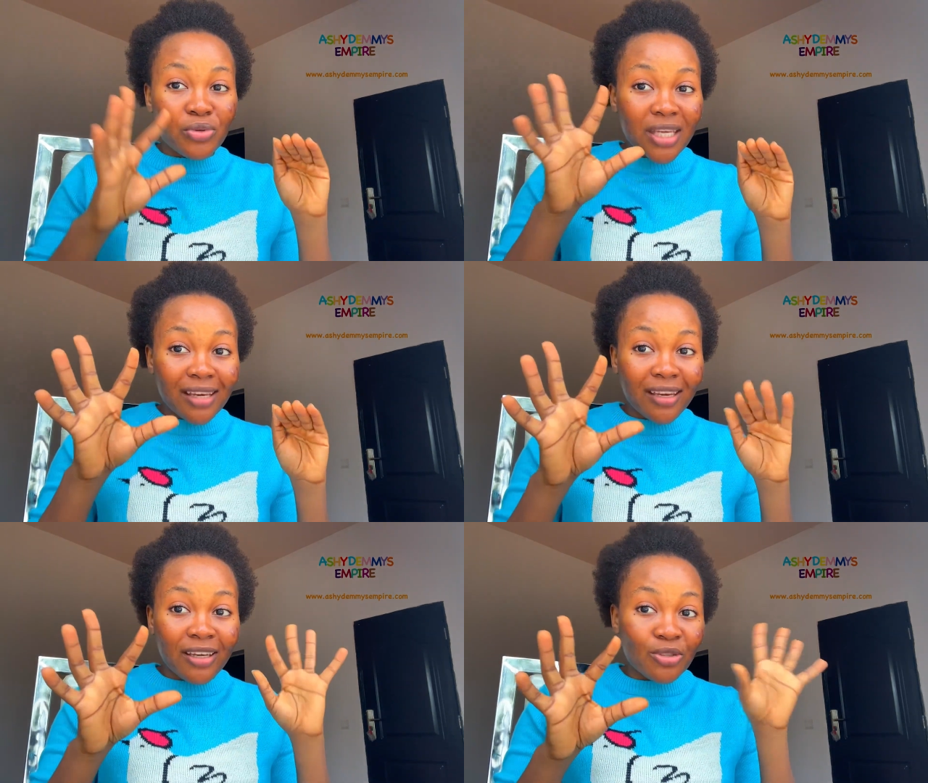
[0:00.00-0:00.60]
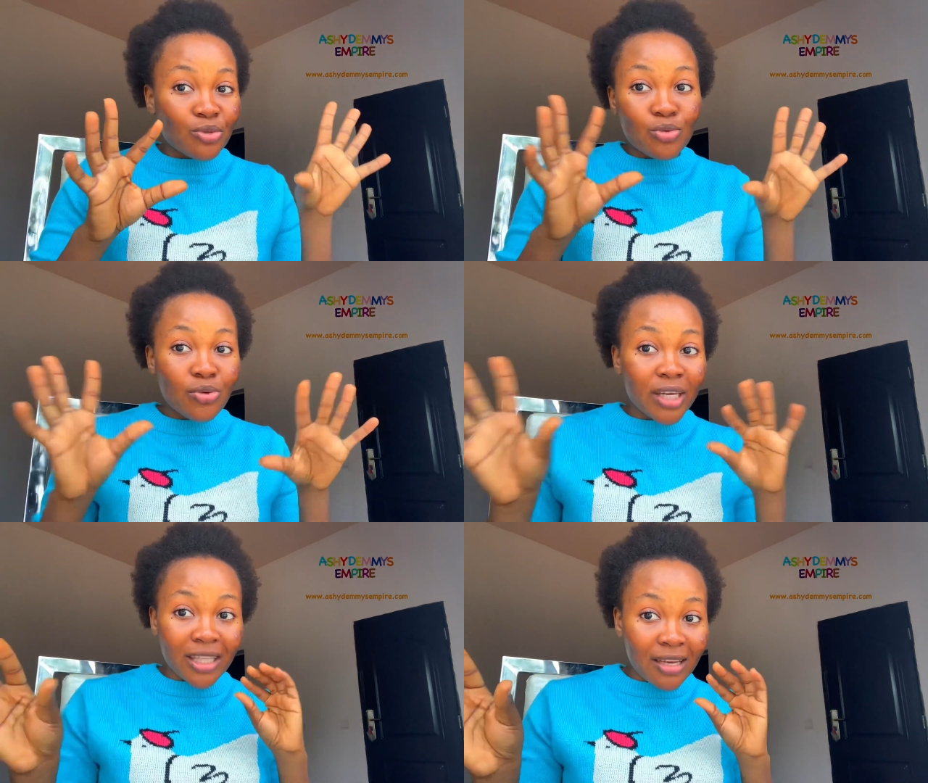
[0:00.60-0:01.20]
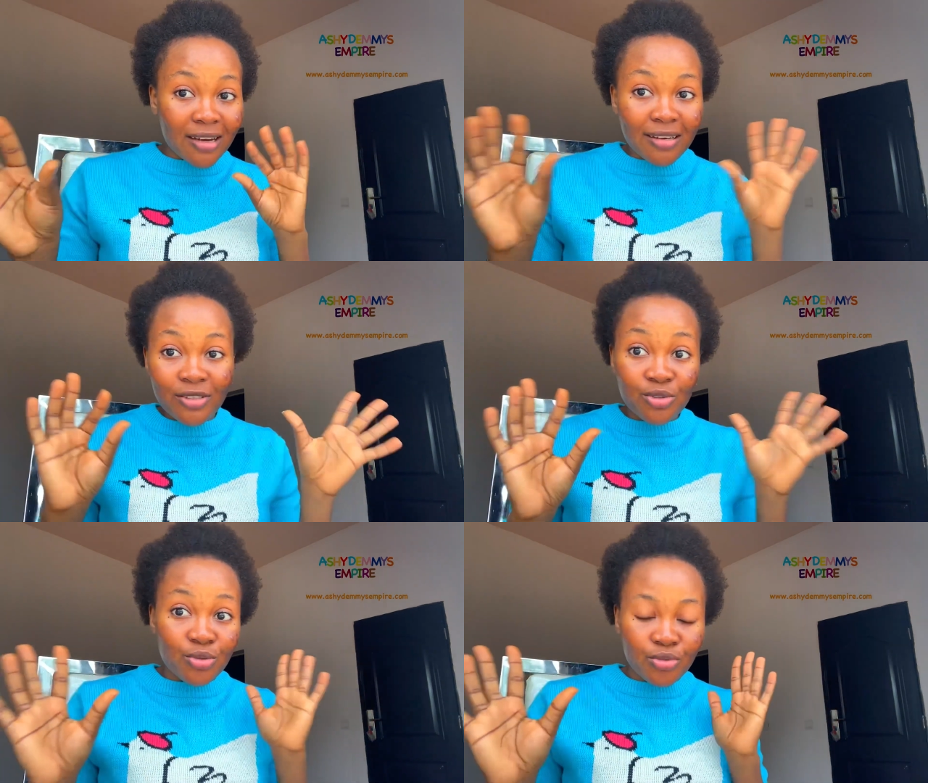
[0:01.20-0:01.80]
ink, you do clinical,
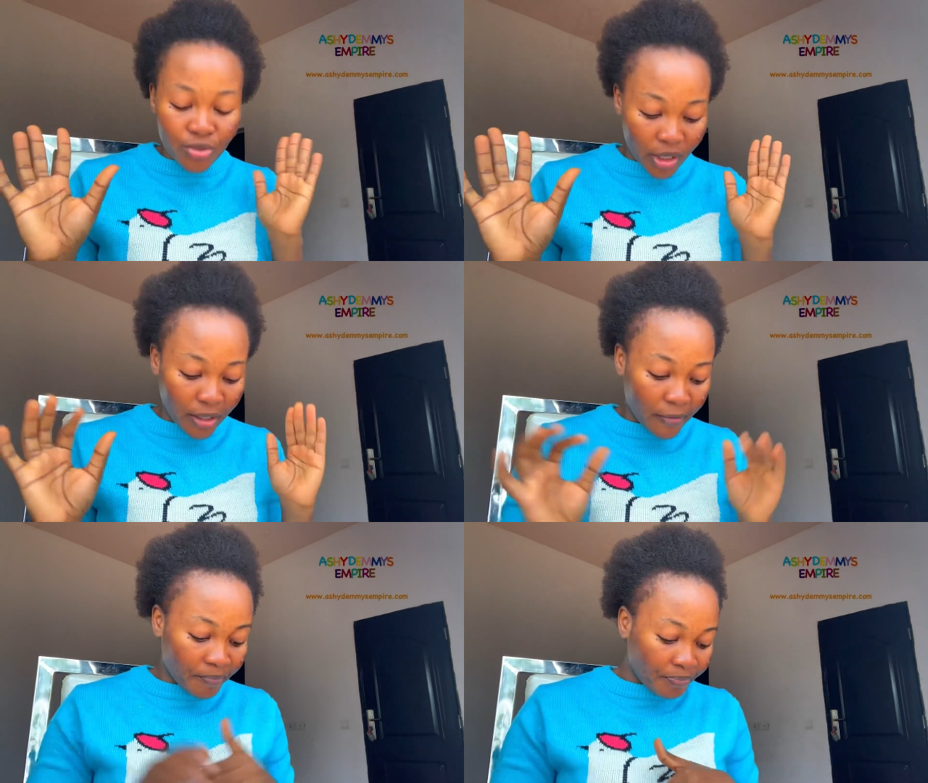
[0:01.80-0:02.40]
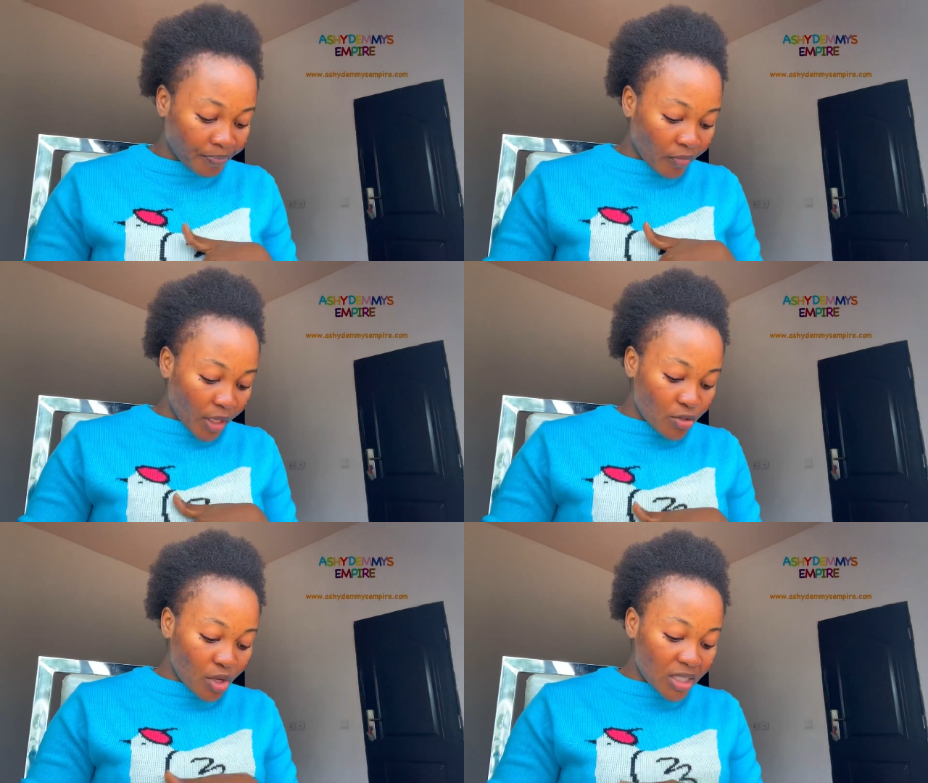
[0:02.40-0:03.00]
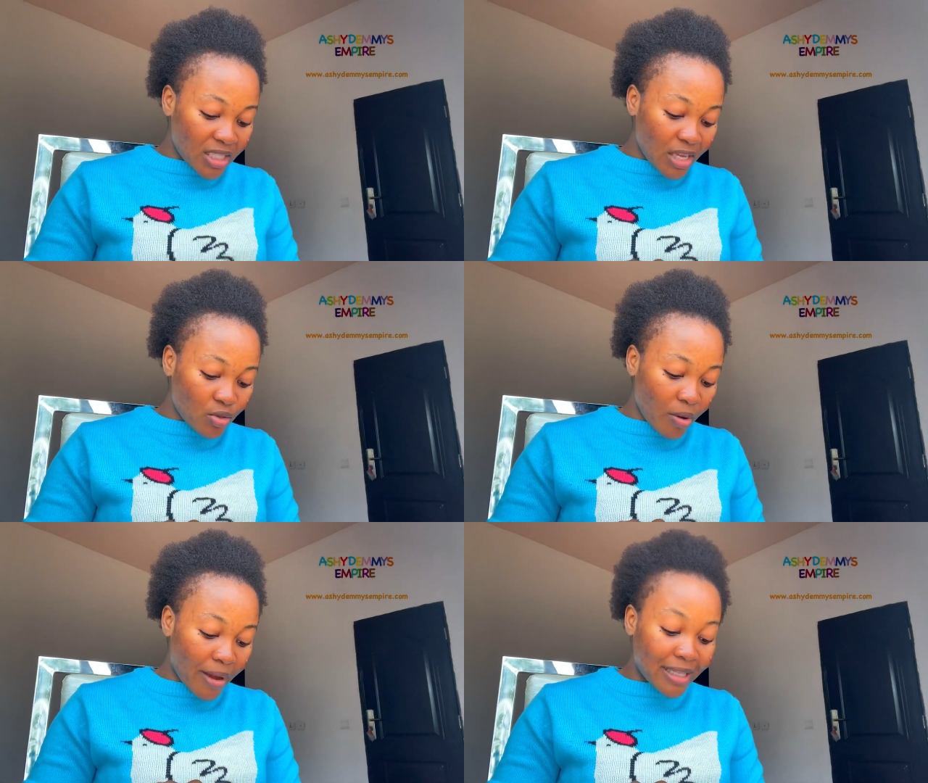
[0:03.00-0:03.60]
you do So the next
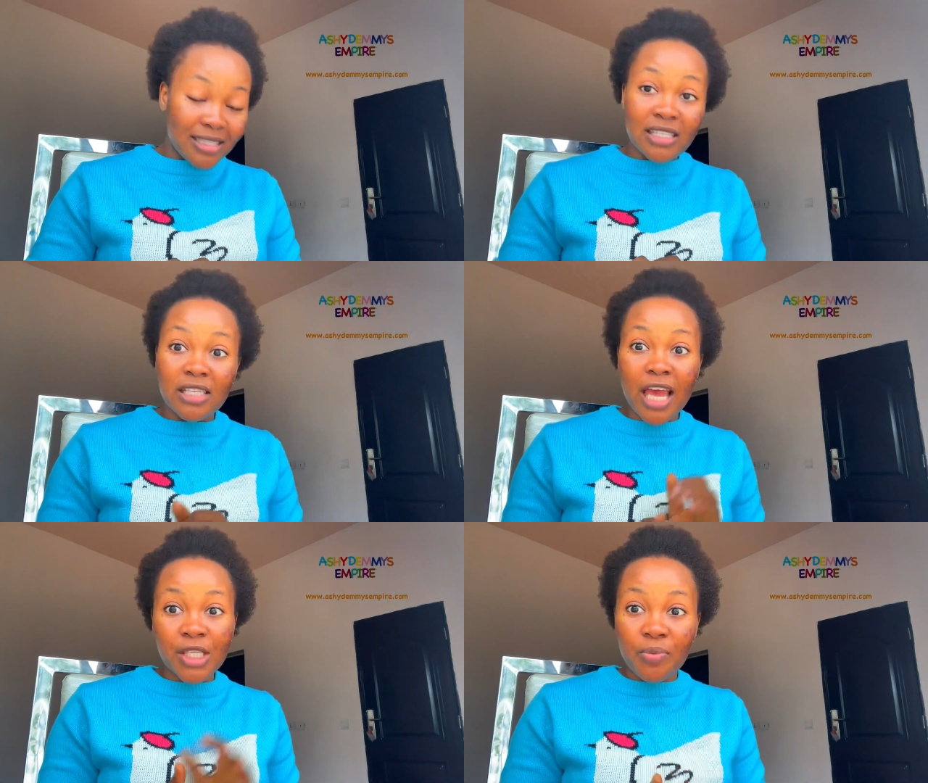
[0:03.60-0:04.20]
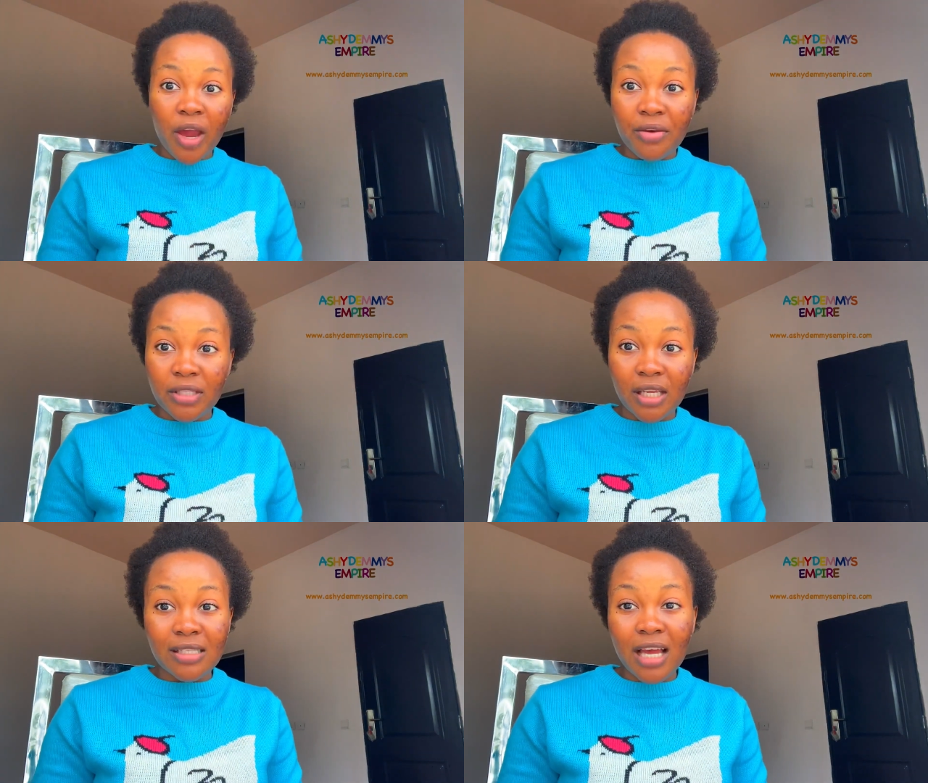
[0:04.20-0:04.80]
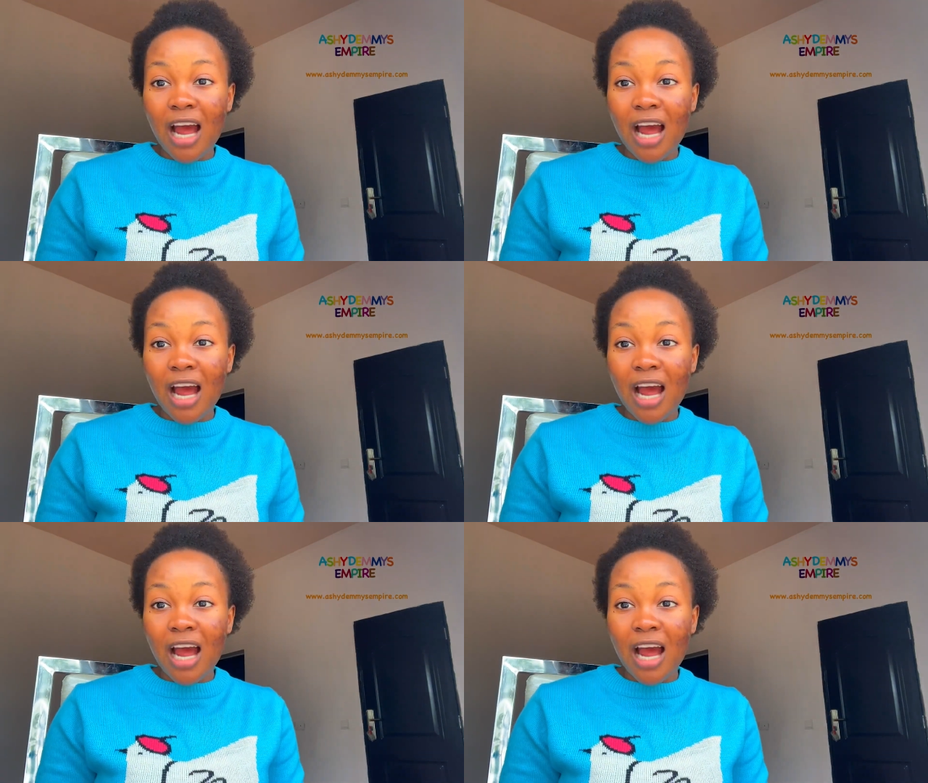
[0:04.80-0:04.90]
one on my list is expiry date.